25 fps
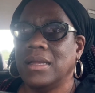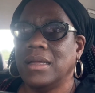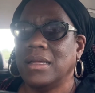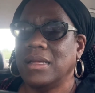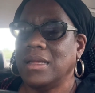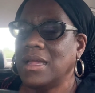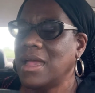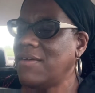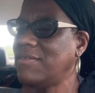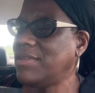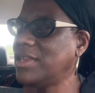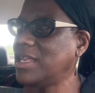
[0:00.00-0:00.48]

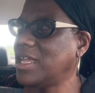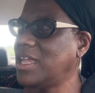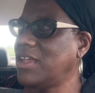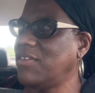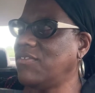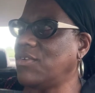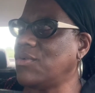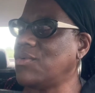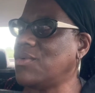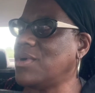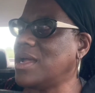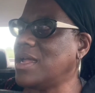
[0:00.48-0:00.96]
having a
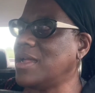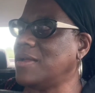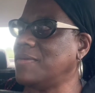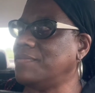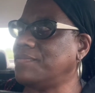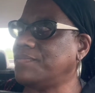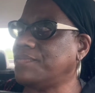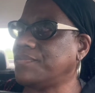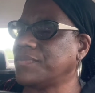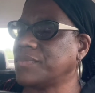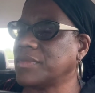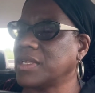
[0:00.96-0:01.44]
giveaway.
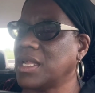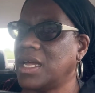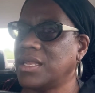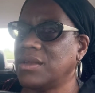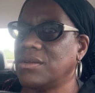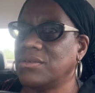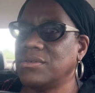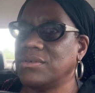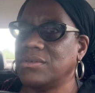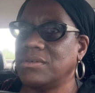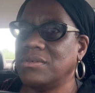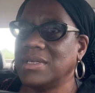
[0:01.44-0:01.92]
I
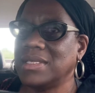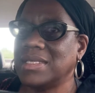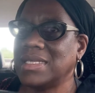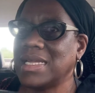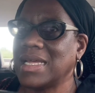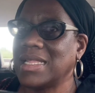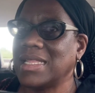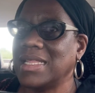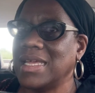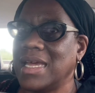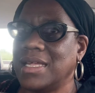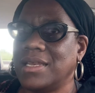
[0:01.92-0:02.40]
don't know
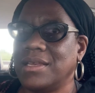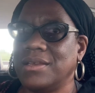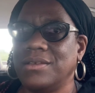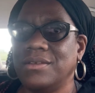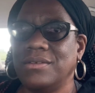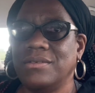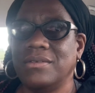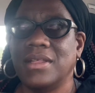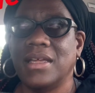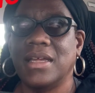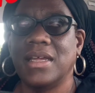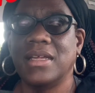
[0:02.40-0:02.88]
exactly how to
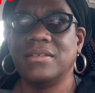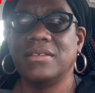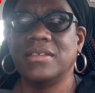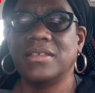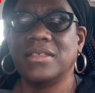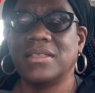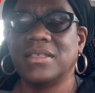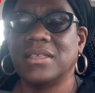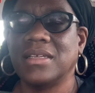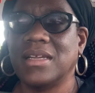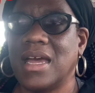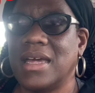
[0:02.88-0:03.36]
do that,
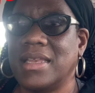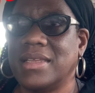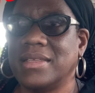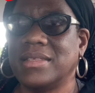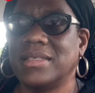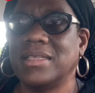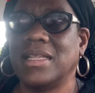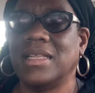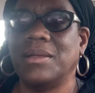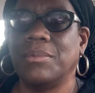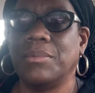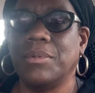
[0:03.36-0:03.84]
just to kind of
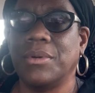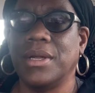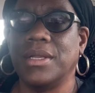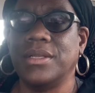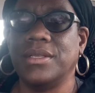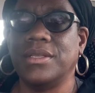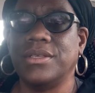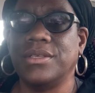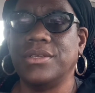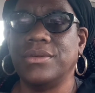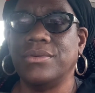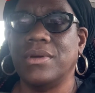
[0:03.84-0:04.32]
celebrate
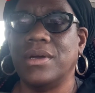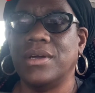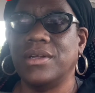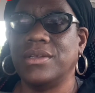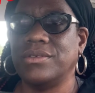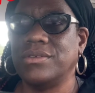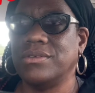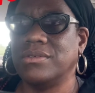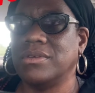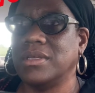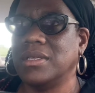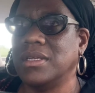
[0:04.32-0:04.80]
the
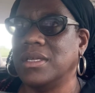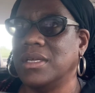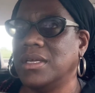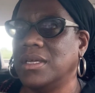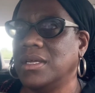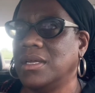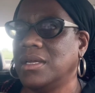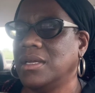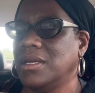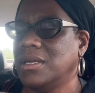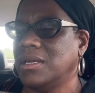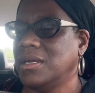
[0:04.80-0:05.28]
200
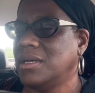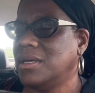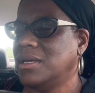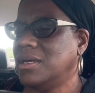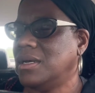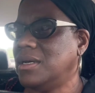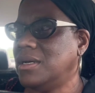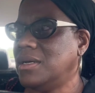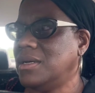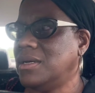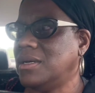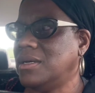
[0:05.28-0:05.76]

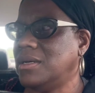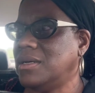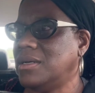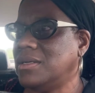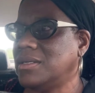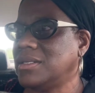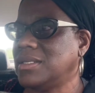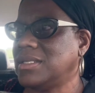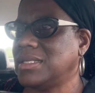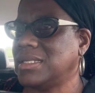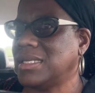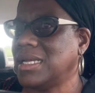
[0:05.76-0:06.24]
uh,
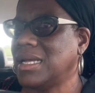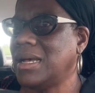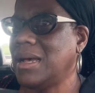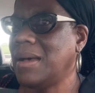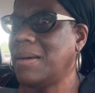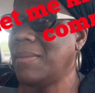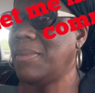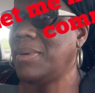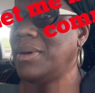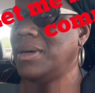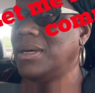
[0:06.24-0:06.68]
sub